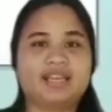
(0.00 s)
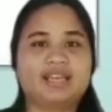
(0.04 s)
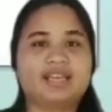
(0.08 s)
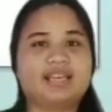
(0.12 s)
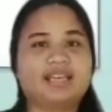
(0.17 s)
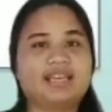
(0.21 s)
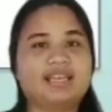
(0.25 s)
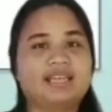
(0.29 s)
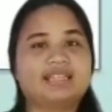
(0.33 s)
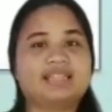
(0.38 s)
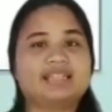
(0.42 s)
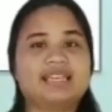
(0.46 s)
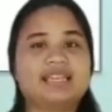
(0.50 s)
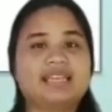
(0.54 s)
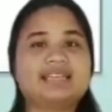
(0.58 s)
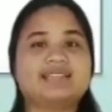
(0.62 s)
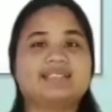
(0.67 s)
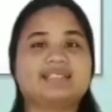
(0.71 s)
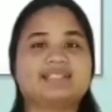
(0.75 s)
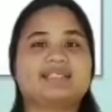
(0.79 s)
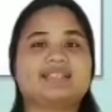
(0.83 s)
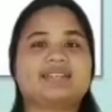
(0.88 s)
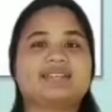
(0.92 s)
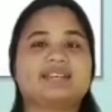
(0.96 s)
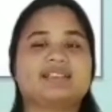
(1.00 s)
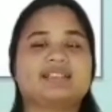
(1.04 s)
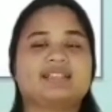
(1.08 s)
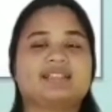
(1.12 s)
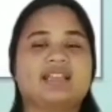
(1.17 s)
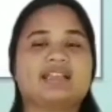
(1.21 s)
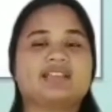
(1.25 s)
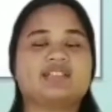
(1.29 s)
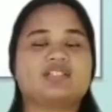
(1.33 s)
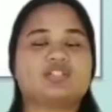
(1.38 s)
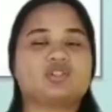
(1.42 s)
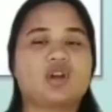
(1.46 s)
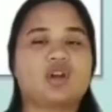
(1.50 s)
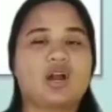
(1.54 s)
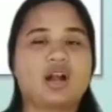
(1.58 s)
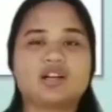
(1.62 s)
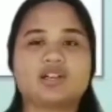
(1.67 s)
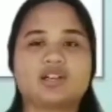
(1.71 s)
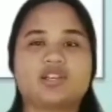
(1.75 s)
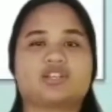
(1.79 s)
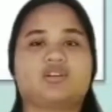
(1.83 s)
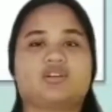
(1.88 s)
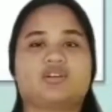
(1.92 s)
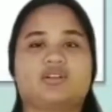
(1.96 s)
It is the
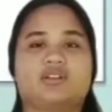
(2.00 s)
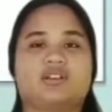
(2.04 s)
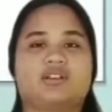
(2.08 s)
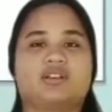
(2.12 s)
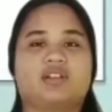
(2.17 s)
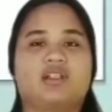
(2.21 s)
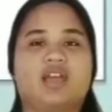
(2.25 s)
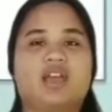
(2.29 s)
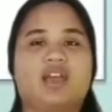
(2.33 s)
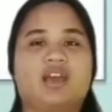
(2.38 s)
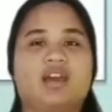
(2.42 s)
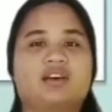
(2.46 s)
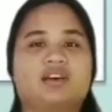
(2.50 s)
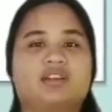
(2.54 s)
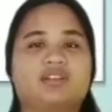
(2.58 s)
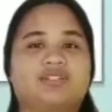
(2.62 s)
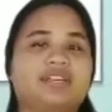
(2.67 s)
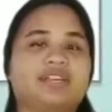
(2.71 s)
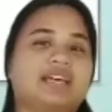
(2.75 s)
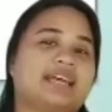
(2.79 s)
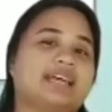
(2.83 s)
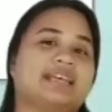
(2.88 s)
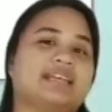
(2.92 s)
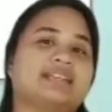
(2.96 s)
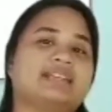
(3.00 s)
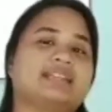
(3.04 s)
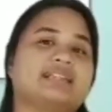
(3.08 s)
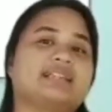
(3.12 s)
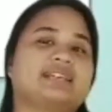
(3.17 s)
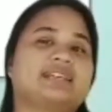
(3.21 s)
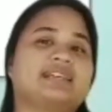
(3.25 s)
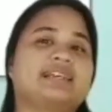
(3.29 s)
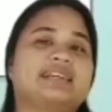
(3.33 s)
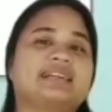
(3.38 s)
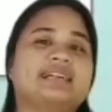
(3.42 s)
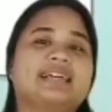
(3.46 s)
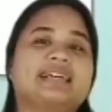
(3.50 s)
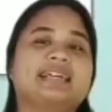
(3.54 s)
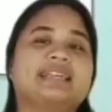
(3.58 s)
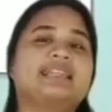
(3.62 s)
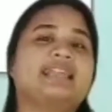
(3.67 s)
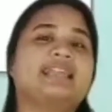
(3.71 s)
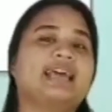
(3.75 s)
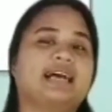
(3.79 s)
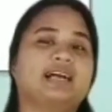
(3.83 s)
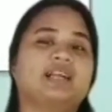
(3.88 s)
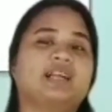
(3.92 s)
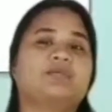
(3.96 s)
instruction that can
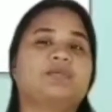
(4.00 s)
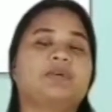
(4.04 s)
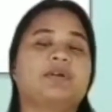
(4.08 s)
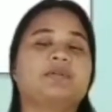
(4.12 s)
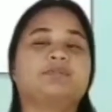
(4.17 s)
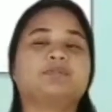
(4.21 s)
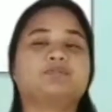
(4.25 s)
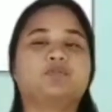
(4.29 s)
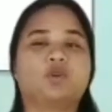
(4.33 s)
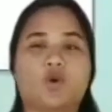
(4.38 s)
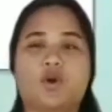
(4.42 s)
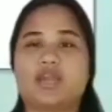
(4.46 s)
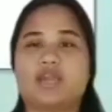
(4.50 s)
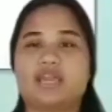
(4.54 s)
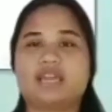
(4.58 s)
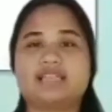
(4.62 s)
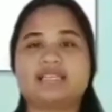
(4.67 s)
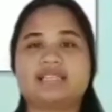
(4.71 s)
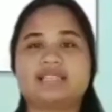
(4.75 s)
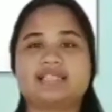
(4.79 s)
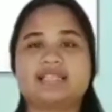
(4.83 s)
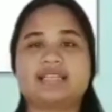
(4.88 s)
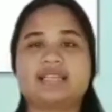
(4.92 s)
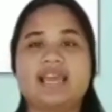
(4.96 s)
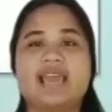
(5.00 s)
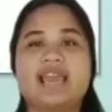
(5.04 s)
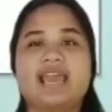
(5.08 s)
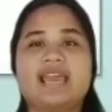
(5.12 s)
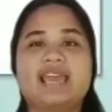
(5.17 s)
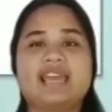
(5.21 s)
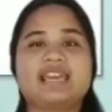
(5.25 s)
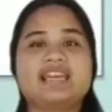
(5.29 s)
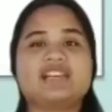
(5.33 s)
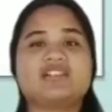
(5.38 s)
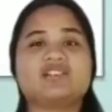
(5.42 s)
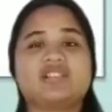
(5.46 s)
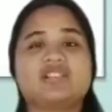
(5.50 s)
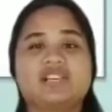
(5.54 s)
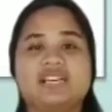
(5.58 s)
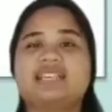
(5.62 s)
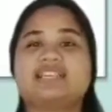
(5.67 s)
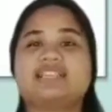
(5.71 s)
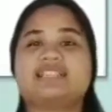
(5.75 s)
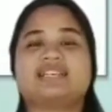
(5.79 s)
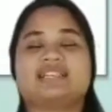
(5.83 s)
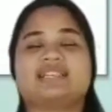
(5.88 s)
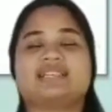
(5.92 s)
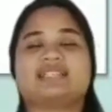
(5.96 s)
help employees
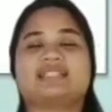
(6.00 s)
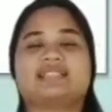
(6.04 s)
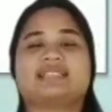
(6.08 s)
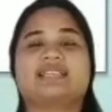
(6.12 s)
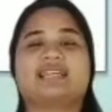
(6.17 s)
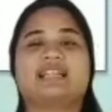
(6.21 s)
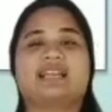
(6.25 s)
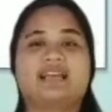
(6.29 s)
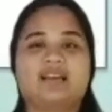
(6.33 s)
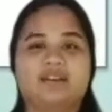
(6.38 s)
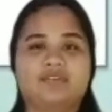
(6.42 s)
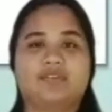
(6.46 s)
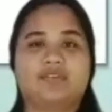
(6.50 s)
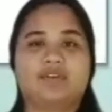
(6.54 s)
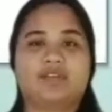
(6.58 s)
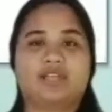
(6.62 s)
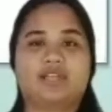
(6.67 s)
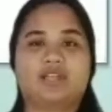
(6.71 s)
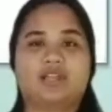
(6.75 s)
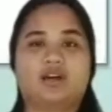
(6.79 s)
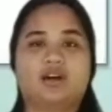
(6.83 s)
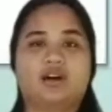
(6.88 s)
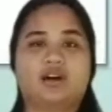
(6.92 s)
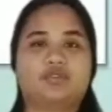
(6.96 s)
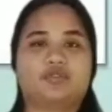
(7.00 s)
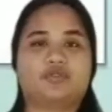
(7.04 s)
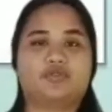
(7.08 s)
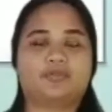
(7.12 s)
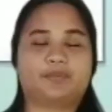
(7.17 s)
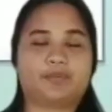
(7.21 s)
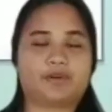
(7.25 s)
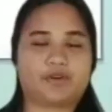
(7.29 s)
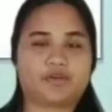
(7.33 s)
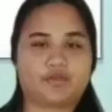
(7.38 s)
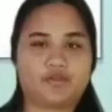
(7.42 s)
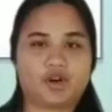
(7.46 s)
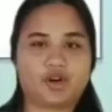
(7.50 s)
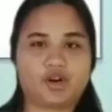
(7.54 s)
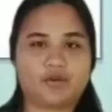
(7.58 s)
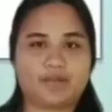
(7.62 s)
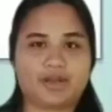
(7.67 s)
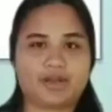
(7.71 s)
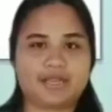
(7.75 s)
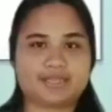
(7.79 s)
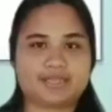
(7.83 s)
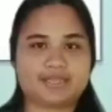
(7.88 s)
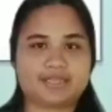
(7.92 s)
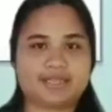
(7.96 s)
increases the level of
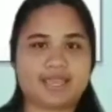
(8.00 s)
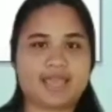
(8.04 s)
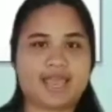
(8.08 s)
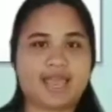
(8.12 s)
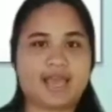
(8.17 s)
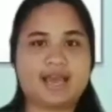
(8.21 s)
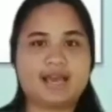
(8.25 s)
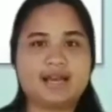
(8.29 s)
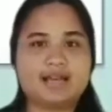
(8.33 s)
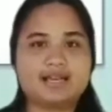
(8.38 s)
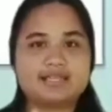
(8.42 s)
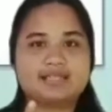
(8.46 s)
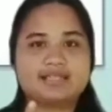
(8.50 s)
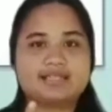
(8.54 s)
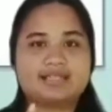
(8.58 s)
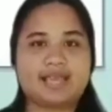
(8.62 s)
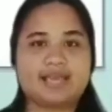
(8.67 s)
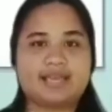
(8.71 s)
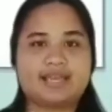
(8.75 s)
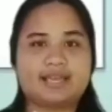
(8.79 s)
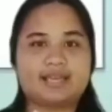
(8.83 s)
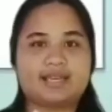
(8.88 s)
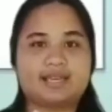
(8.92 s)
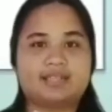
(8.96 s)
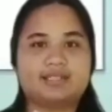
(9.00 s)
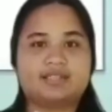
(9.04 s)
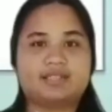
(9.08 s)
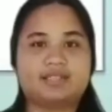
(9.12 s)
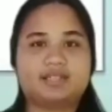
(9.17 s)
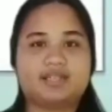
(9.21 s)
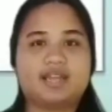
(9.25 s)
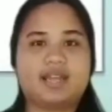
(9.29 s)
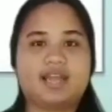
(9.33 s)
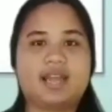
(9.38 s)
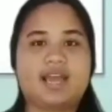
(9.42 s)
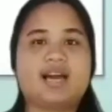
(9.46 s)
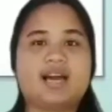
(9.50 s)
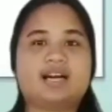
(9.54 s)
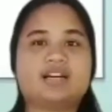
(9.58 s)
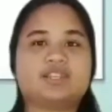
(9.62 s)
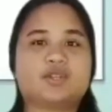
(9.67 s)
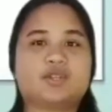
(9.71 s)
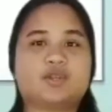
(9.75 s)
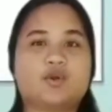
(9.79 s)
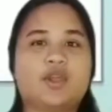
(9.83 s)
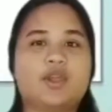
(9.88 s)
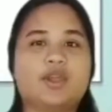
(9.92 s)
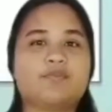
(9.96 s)
performance. Second,
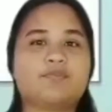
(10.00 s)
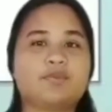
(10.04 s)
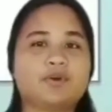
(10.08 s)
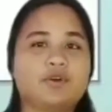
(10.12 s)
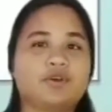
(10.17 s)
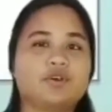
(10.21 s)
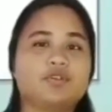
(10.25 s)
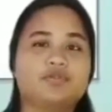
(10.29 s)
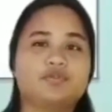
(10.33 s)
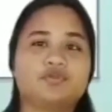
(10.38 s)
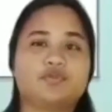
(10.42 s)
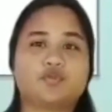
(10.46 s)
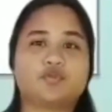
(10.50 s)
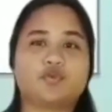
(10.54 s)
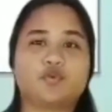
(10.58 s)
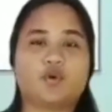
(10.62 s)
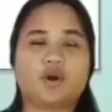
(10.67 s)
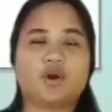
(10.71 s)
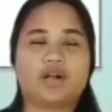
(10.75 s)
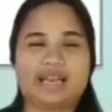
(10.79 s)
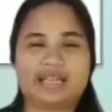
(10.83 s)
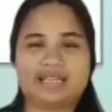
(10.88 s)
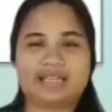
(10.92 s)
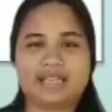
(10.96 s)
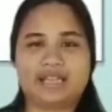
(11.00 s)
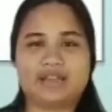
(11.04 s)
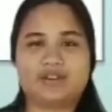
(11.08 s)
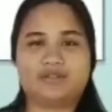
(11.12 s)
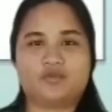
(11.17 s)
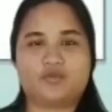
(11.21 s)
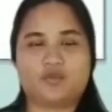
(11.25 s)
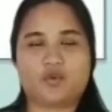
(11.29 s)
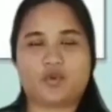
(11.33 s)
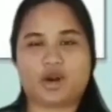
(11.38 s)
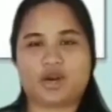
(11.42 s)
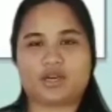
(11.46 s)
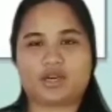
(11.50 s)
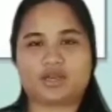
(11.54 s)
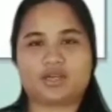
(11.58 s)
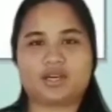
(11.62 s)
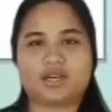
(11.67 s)
to improve quality of work.